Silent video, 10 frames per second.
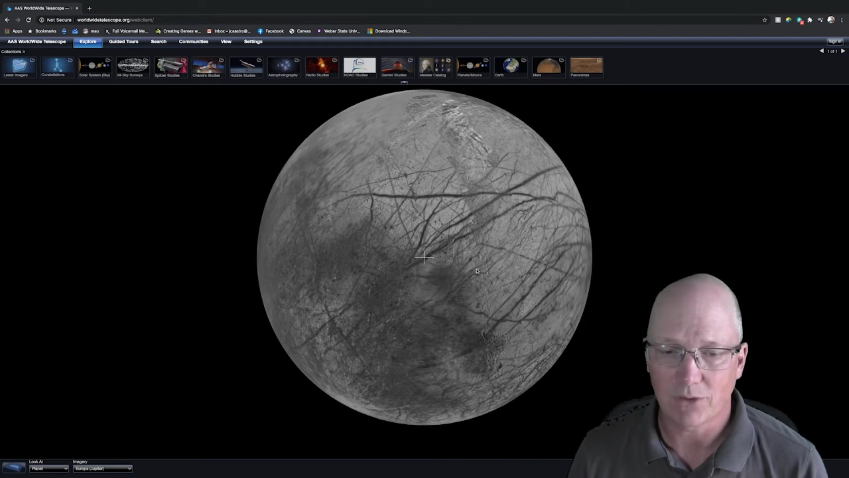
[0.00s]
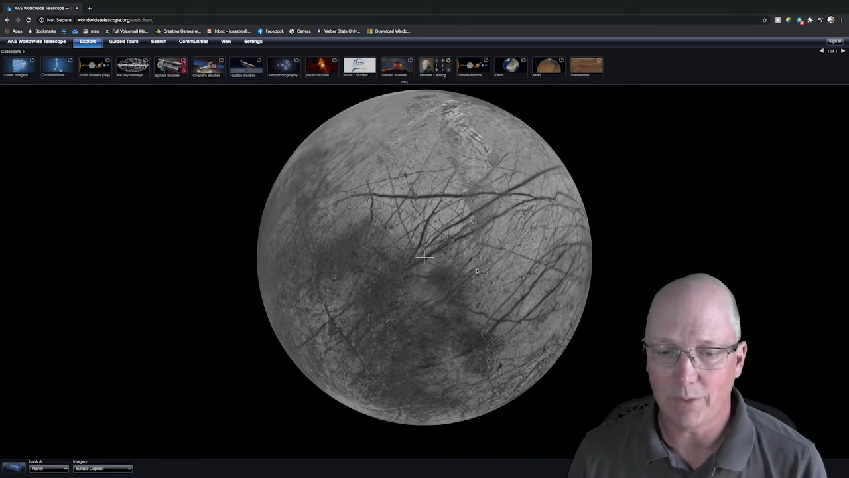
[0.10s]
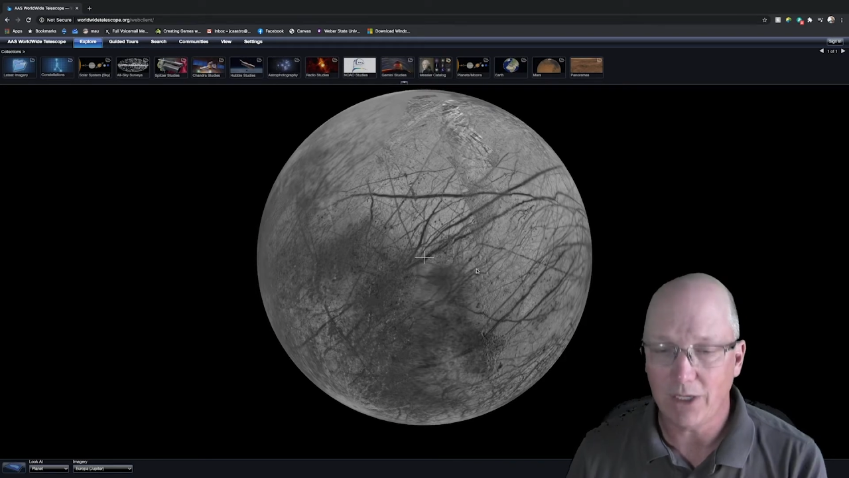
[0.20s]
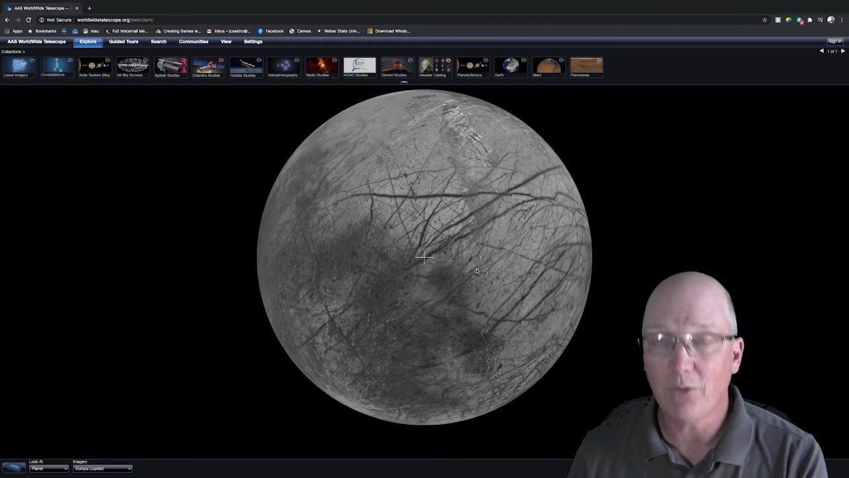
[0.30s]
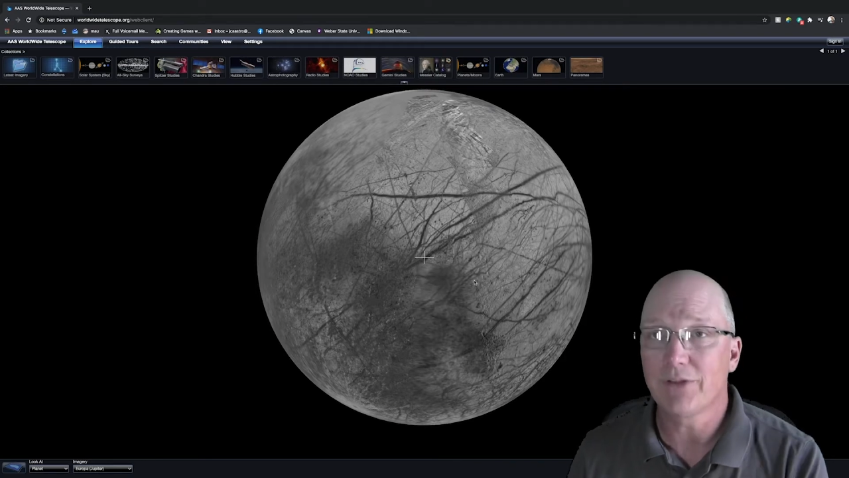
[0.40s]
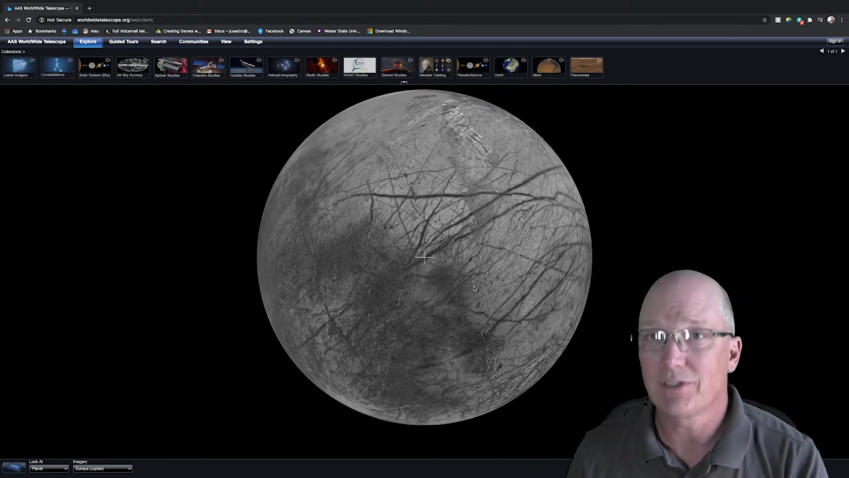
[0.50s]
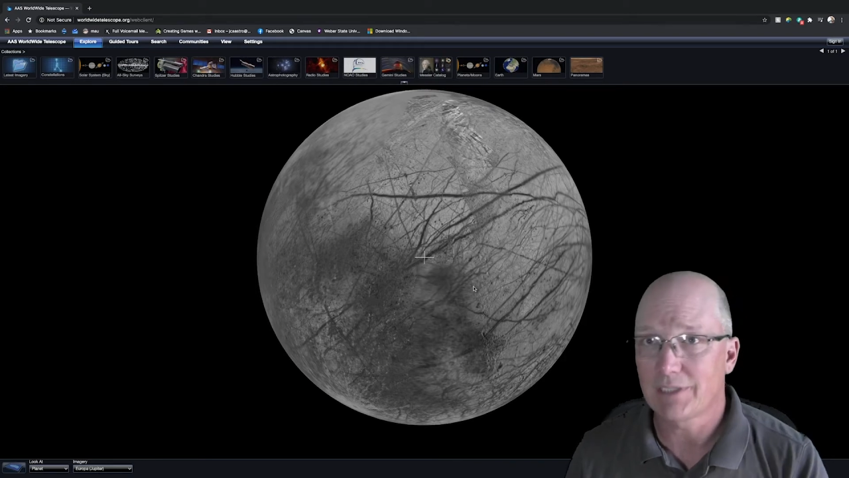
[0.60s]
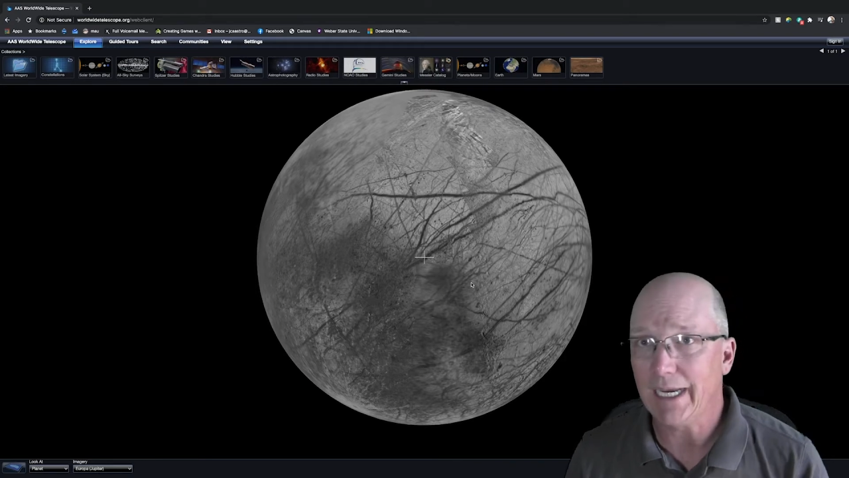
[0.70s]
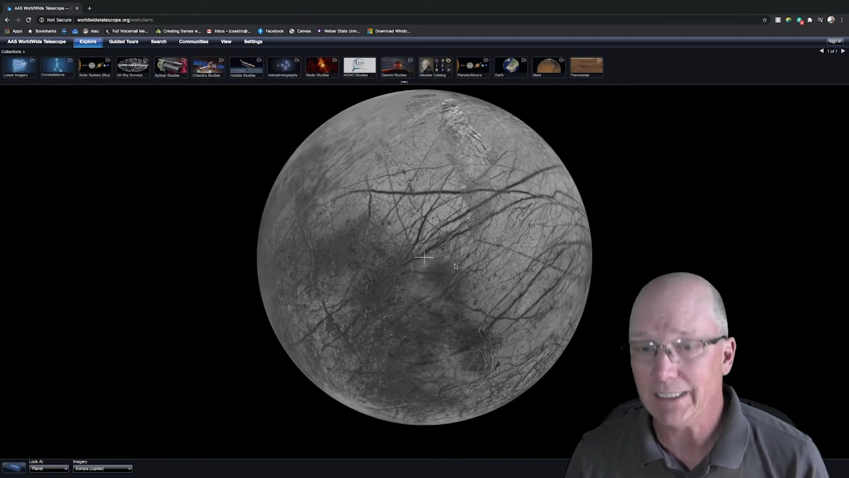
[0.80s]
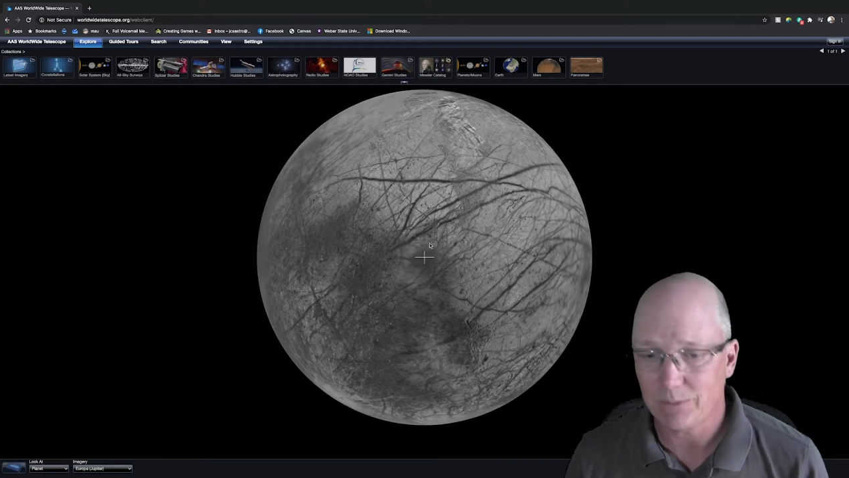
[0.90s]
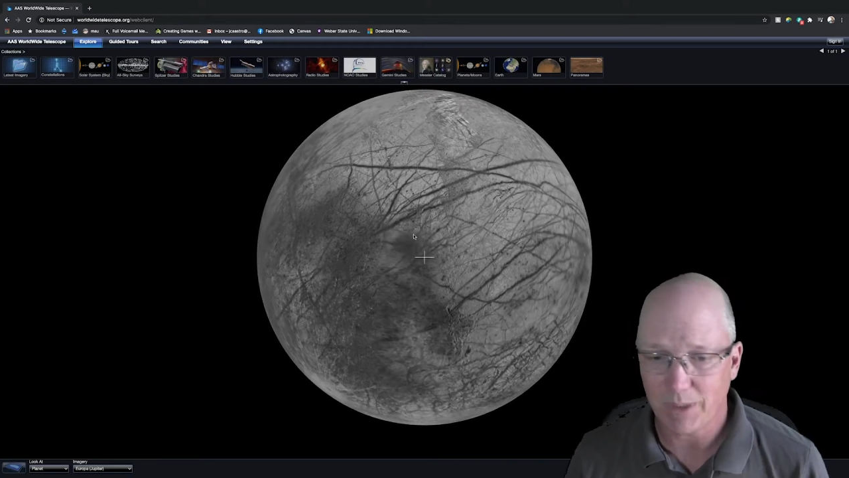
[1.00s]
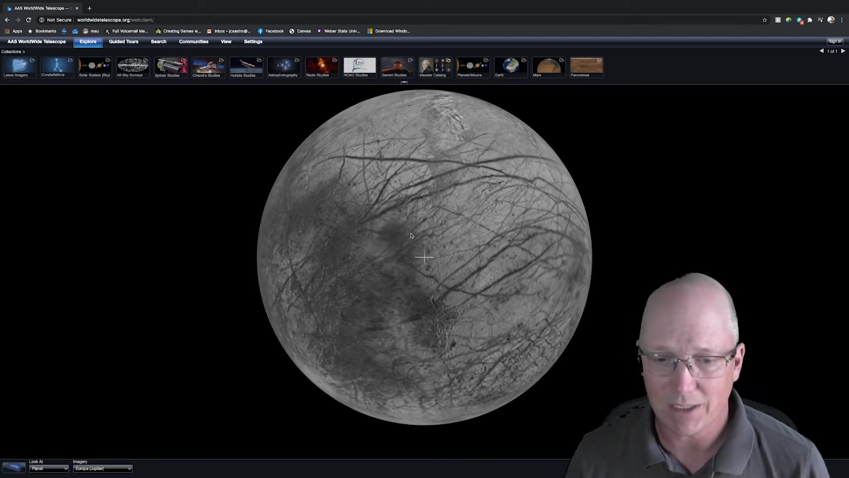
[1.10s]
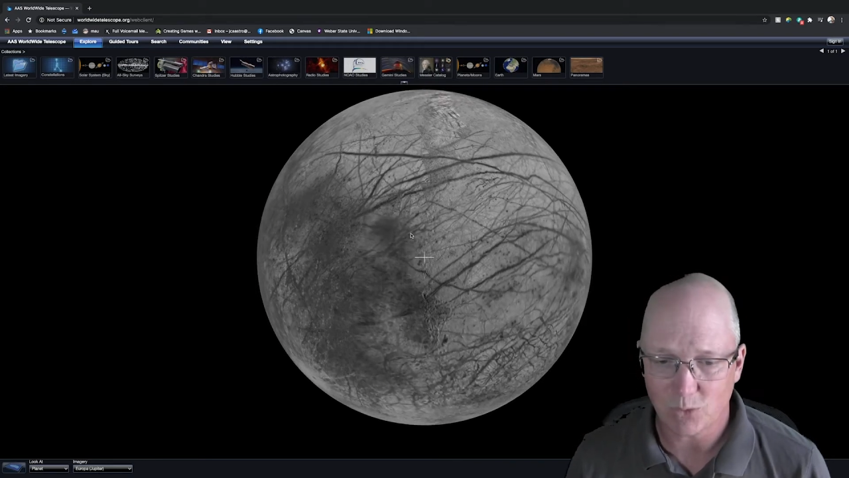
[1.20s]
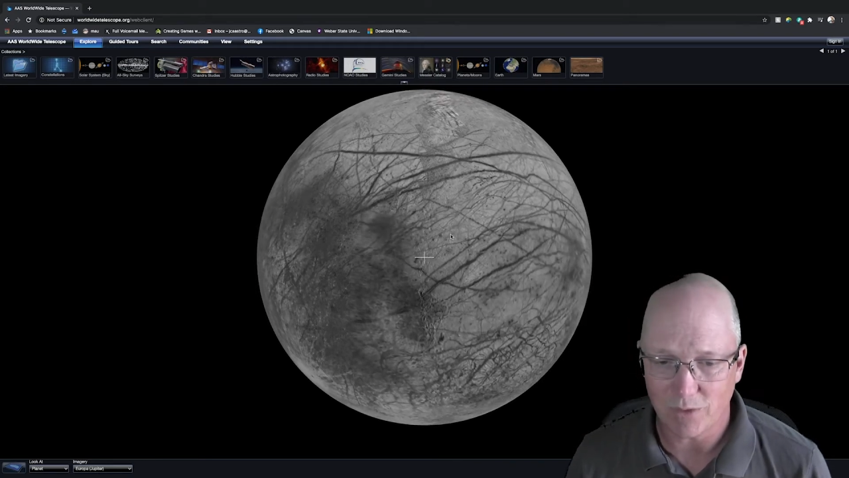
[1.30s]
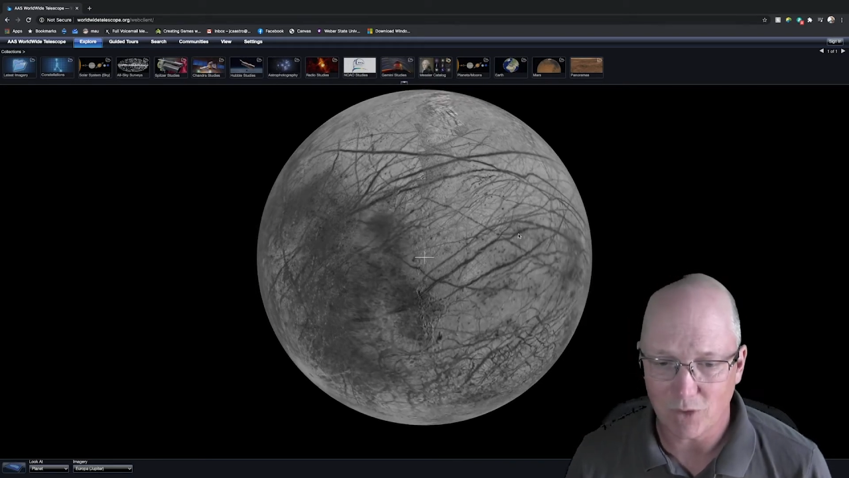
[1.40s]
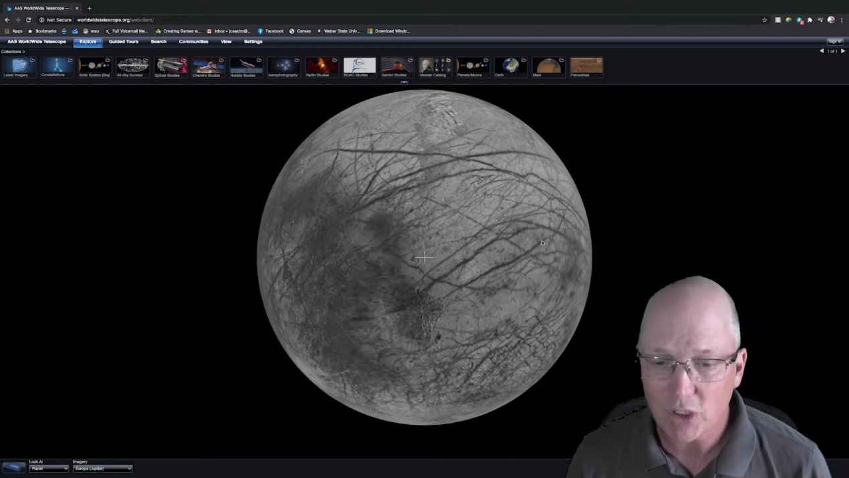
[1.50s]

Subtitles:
So we know this is ice because we've